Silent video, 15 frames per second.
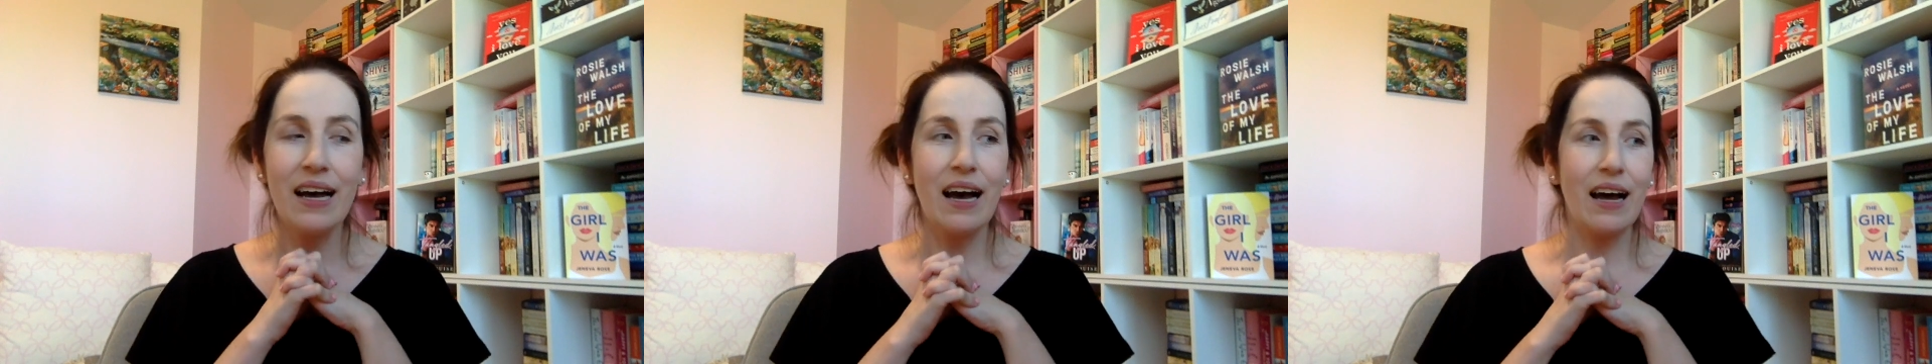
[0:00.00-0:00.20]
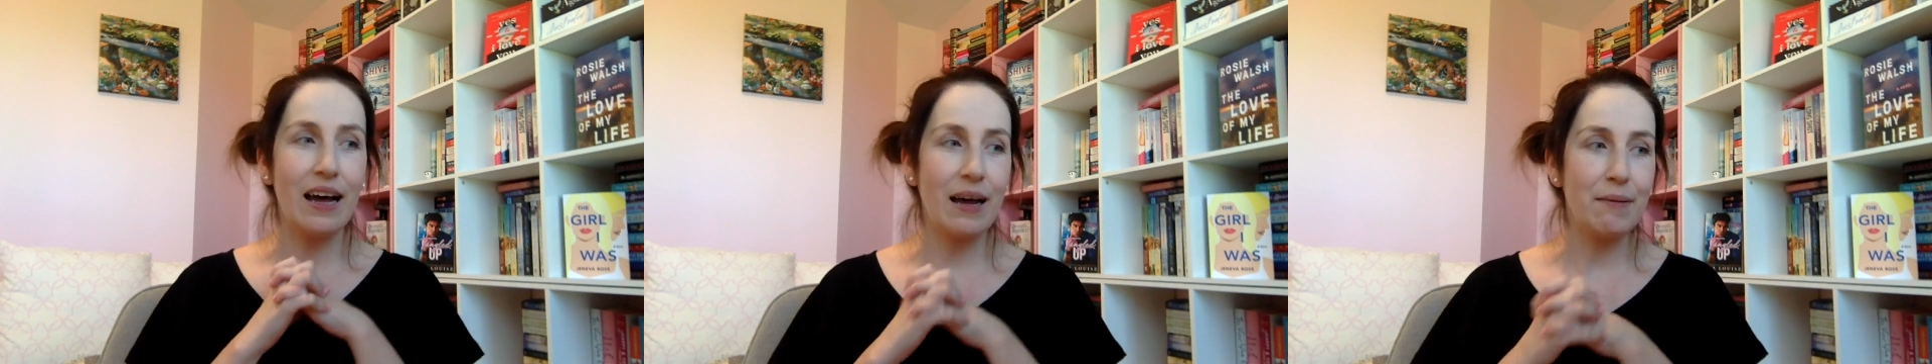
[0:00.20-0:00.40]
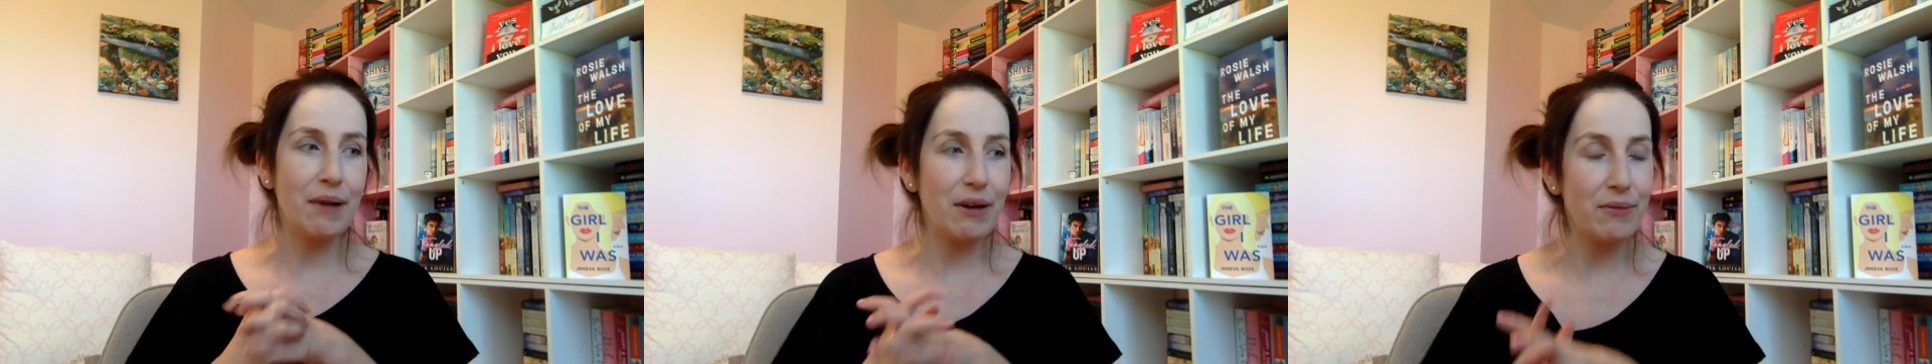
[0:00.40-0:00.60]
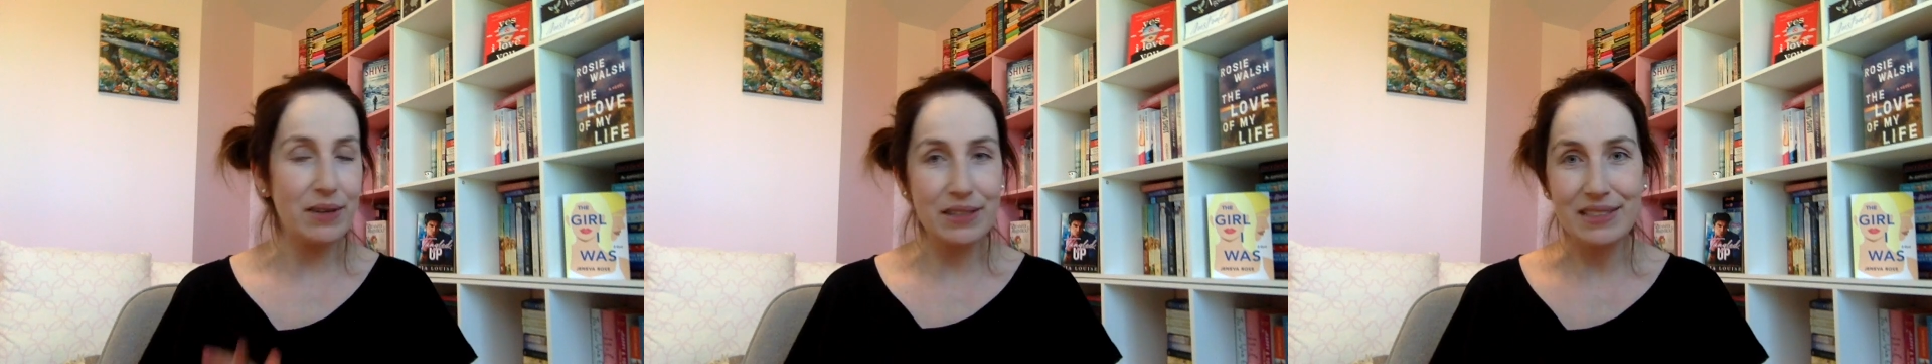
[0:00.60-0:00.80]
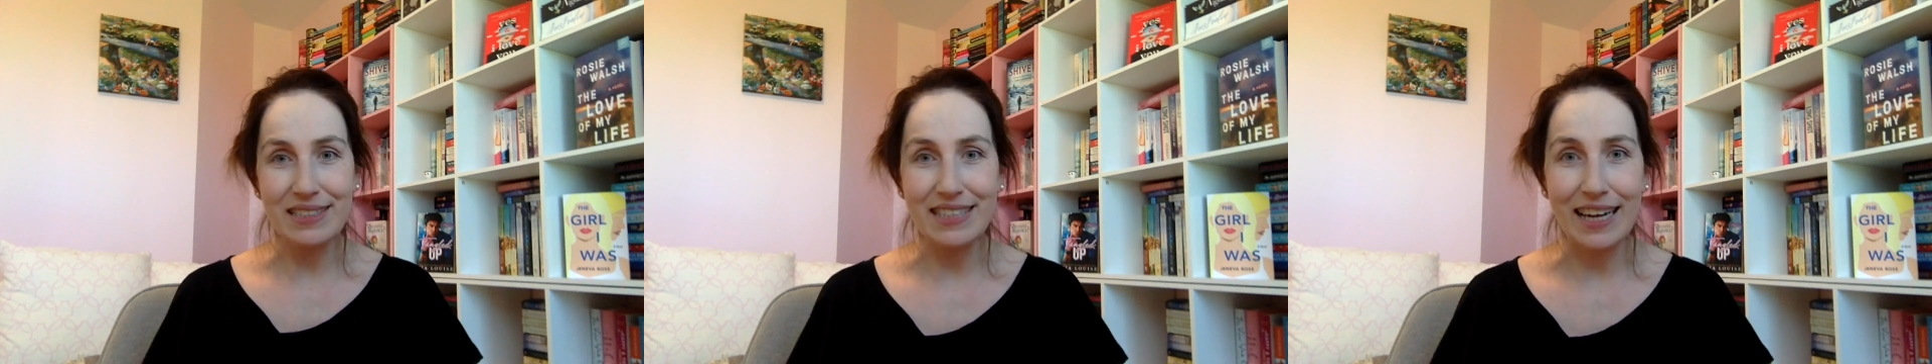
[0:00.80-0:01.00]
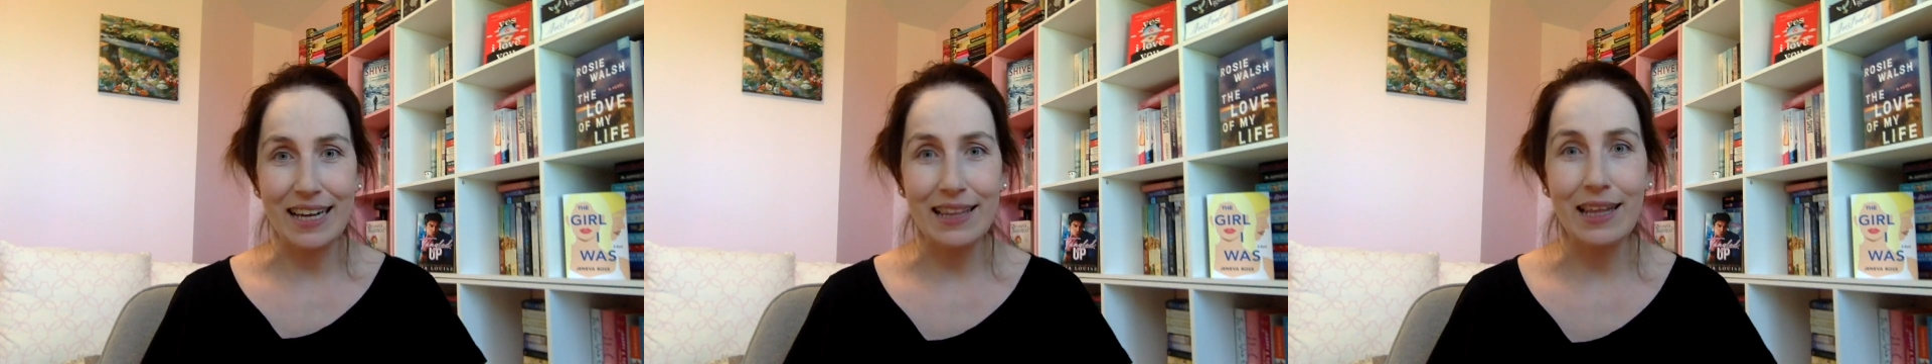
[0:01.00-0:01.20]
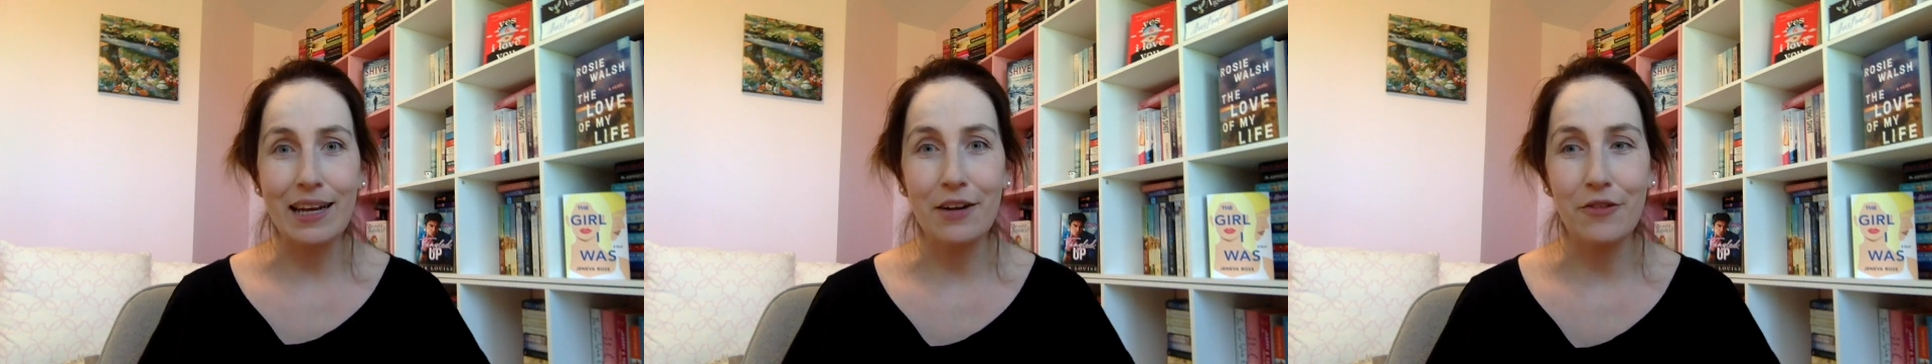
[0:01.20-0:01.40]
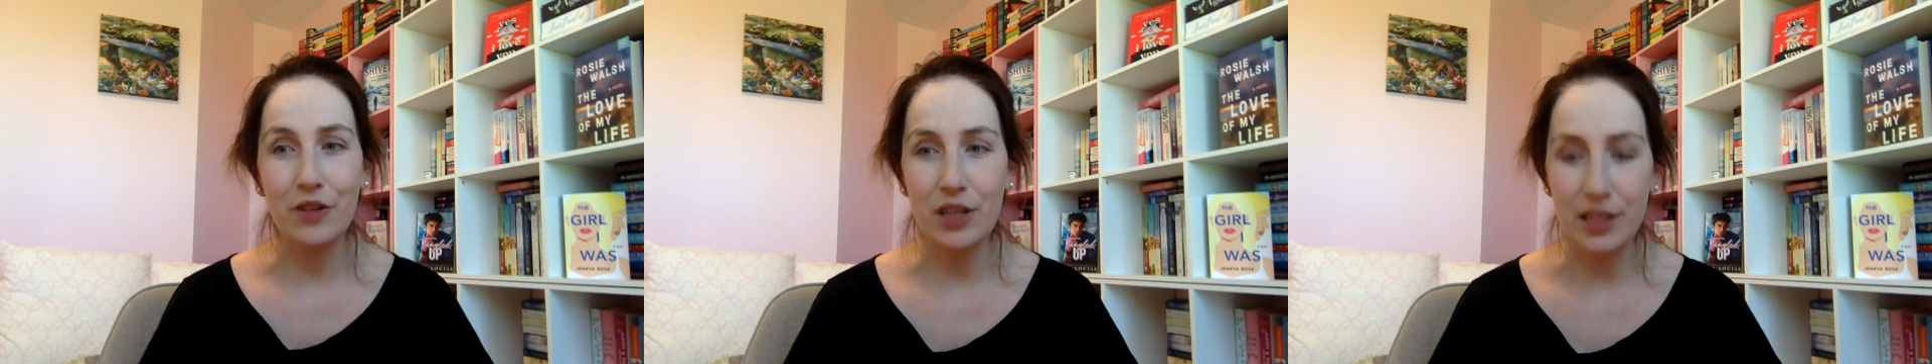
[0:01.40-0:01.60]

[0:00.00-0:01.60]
I will say that I feel